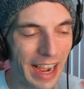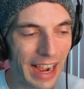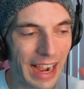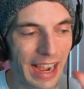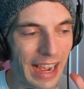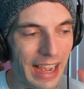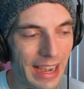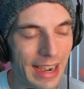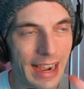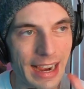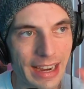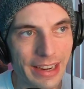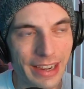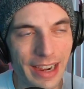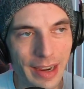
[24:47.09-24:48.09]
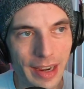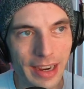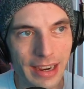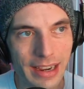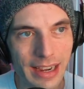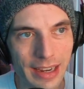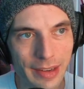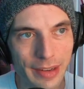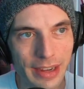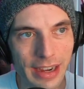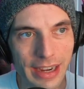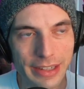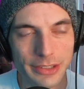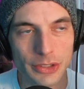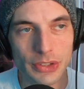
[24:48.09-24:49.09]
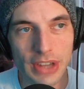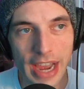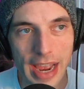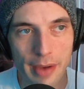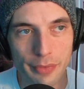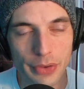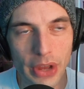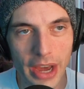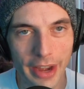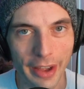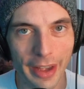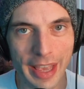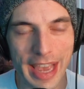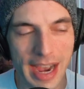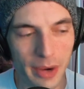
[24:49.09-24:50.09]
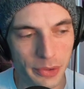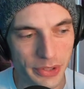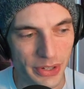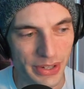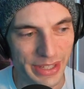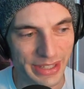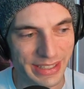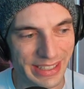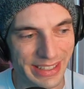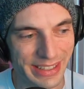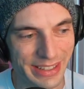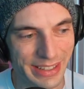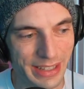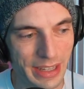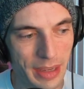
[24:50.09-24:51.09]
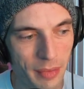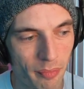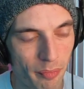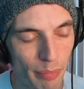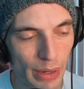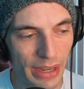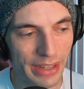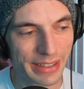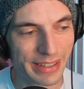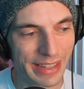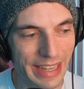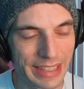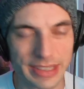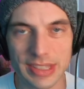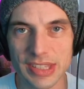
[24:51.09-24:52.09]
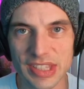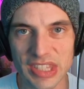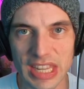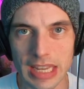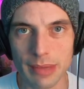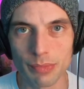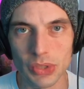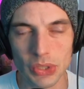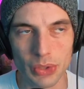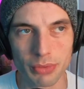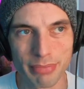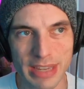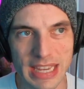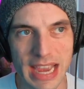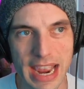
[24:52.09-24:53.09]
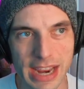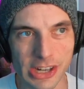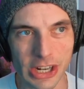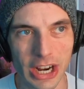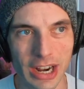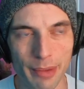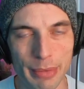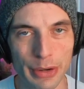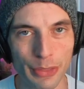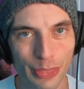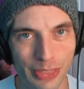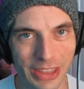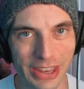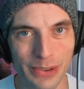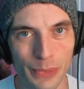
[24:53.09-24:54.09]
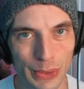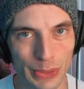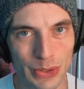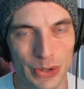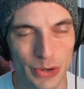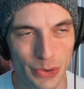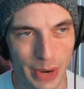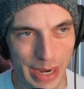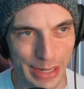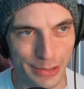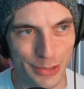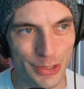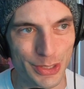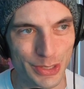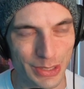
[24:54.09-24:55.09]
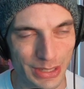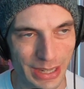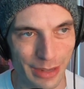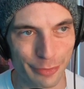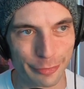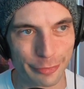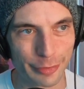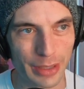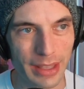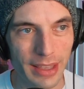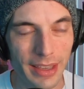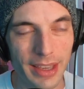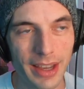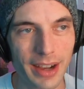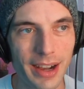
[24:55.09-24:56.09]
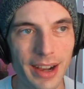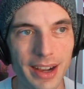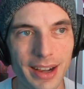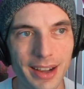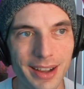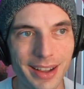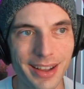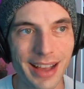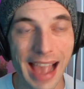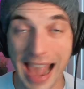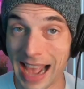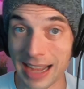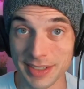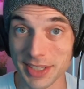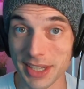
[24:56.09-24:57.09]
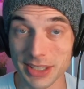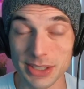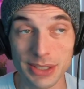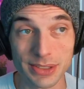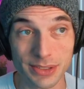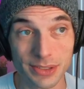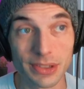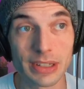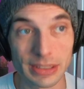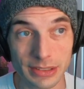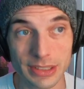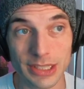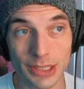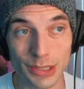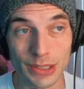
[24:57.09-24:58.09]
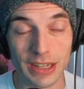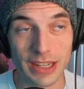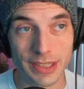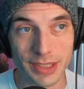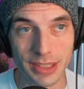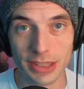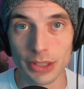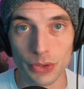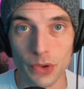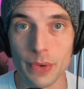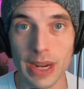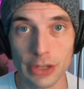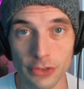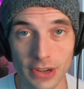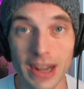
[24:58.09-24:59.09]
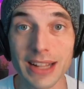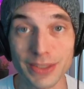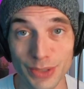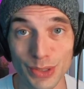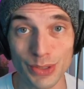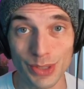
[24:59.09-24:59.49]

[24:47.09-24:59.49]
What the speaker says: I have not encountered it, but it seems to be a common thing with New Age stuff. As I discussed in the New Age Nazis